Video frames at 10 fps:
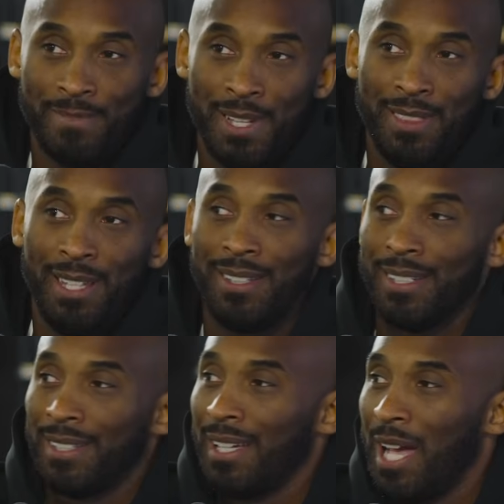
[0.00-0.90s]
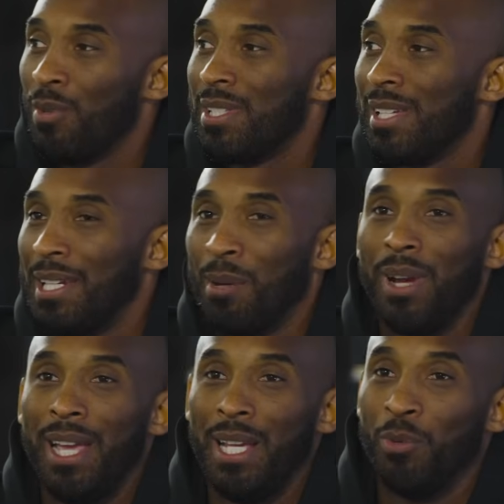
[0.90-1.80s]
think I would say
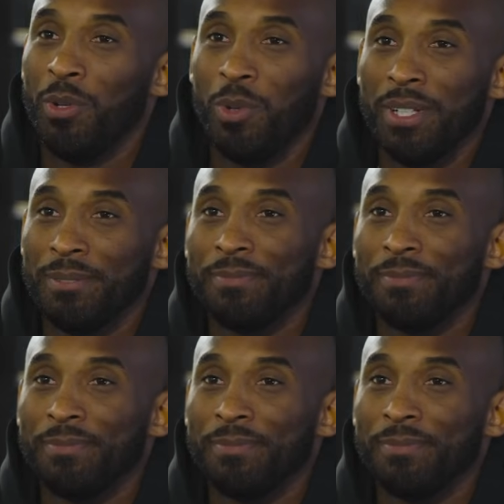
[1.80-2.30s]
number 8 would win.